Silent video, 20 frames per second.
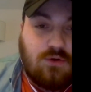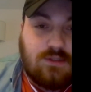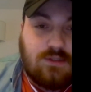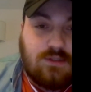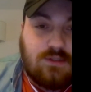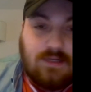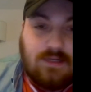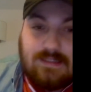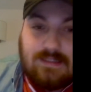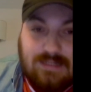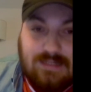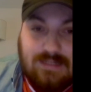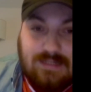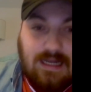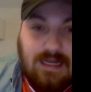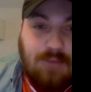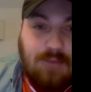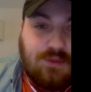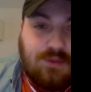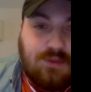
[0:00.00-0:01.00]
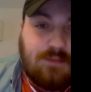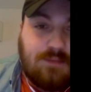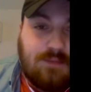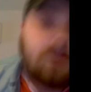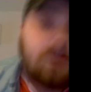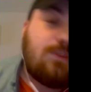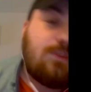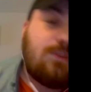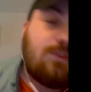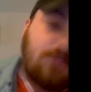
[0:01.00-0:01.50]
is gonna still happen
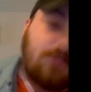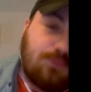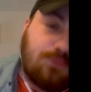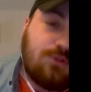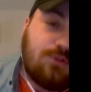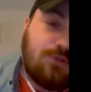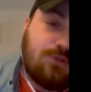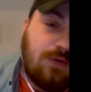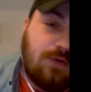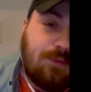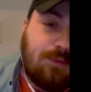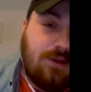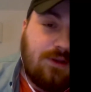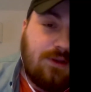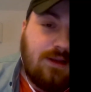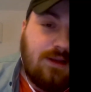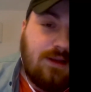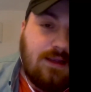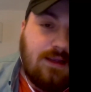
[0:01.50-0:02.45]
because it was supposed to happen